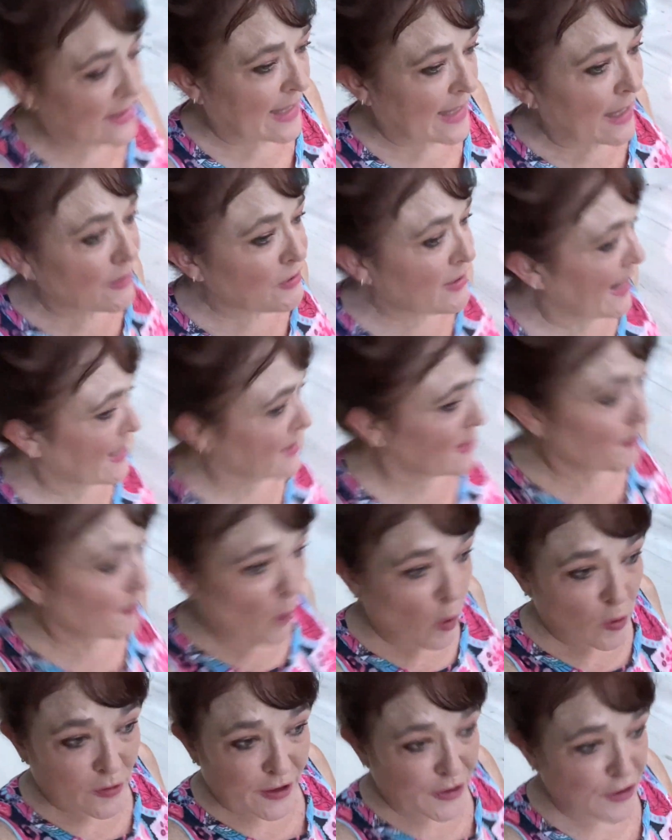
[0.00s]
This actually has
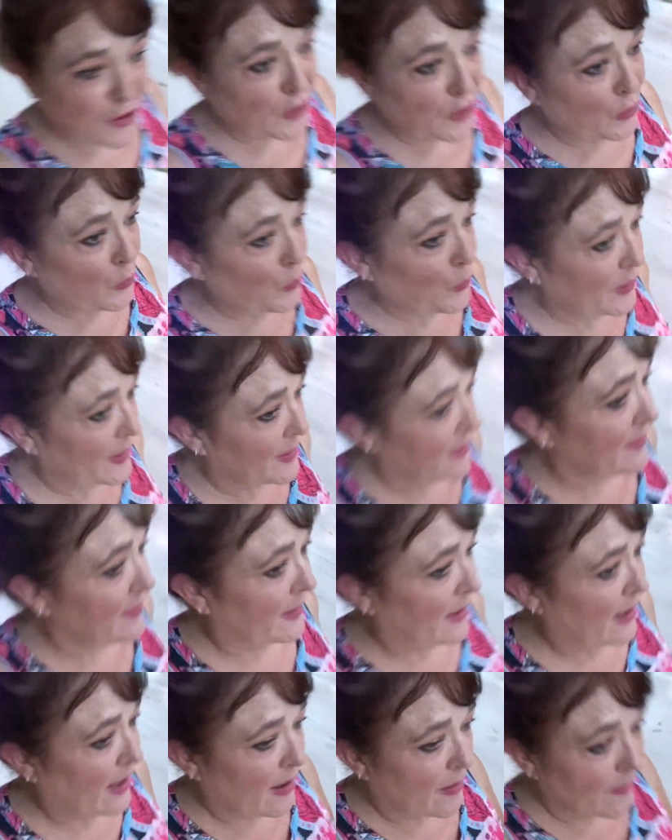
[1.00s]
more to do with
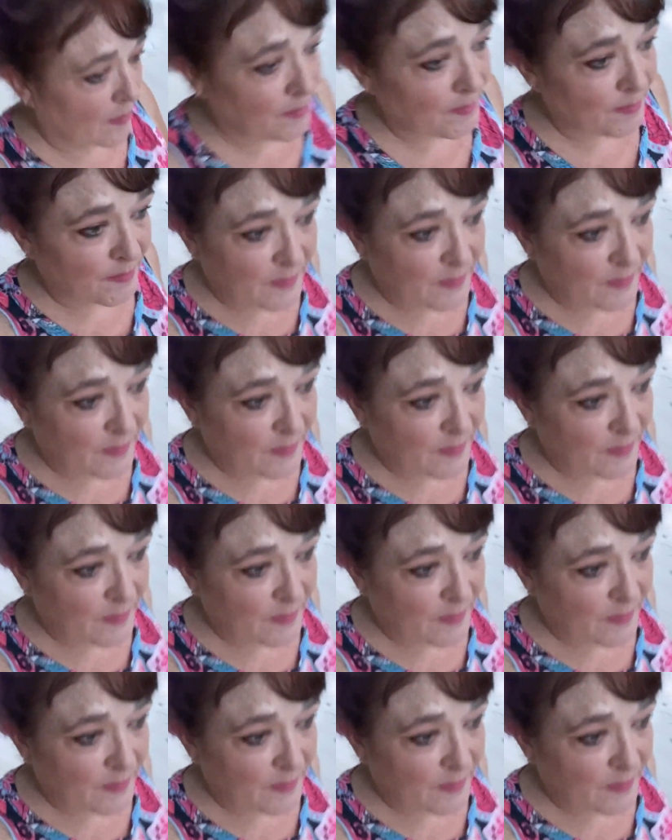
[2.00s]
um,